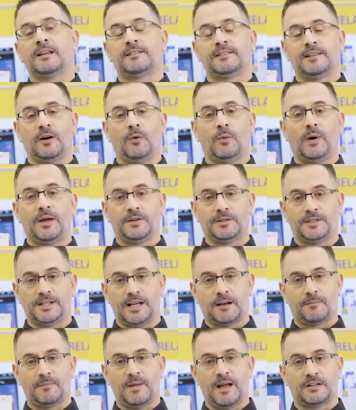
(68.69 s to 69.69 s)
to get a set of
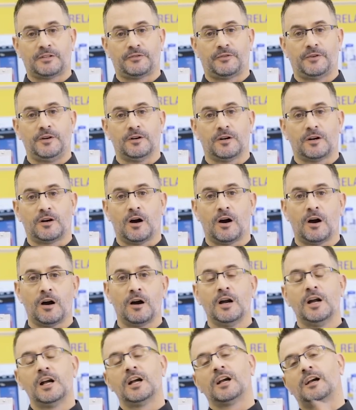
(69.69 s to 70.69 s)
WeatherTech mats for your
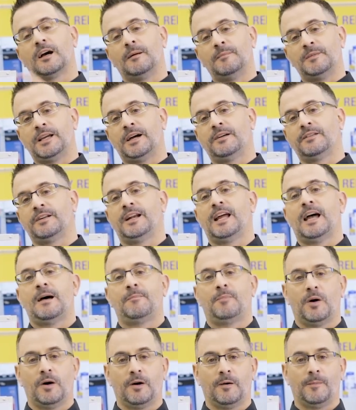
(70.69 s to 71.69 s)
car, come down to
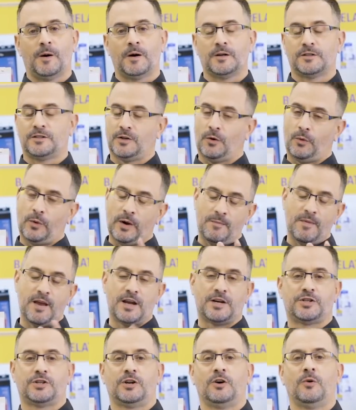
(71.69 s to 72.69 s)
NAPA Auto Parts so we
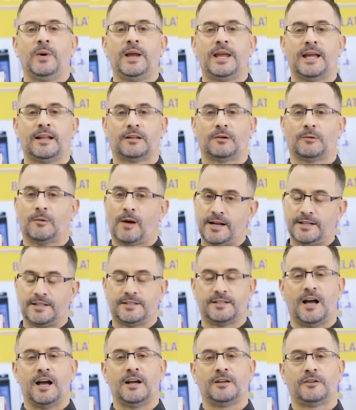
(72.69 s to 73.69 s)
make sure we get the
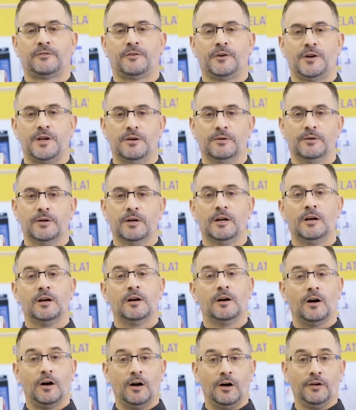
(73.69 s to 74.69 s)
right size for you.
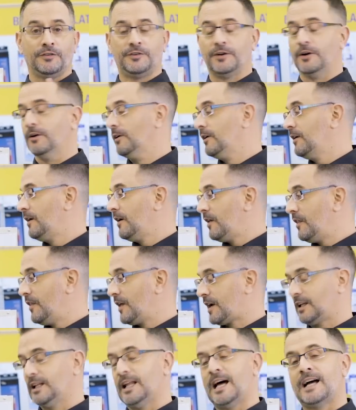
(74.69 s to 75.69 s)
Also,
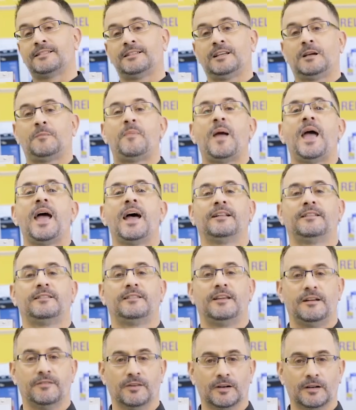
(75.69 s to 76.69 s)
the classic pant
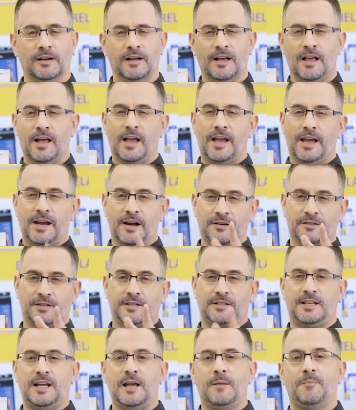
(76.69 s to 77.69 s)
saver.
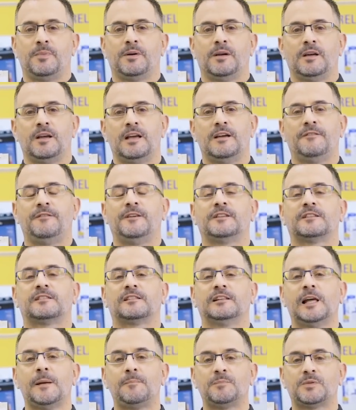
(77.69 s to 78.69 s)
Here's a tip. If it
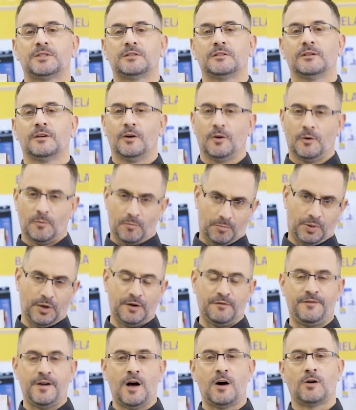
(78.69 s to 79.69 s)
slips,
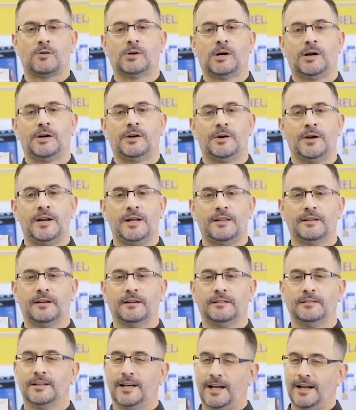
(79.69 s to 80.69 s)
put Velcro underneath
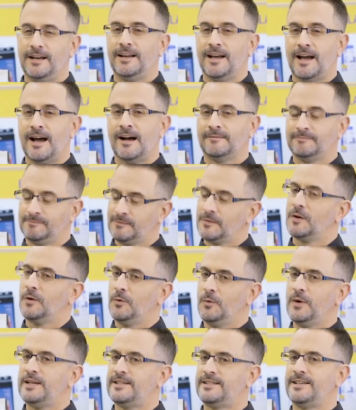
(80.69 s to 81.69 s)
it. And yeah,
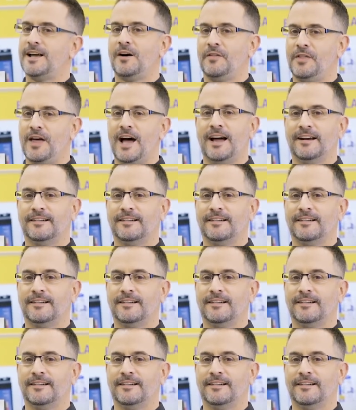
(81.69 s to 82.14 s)
we sell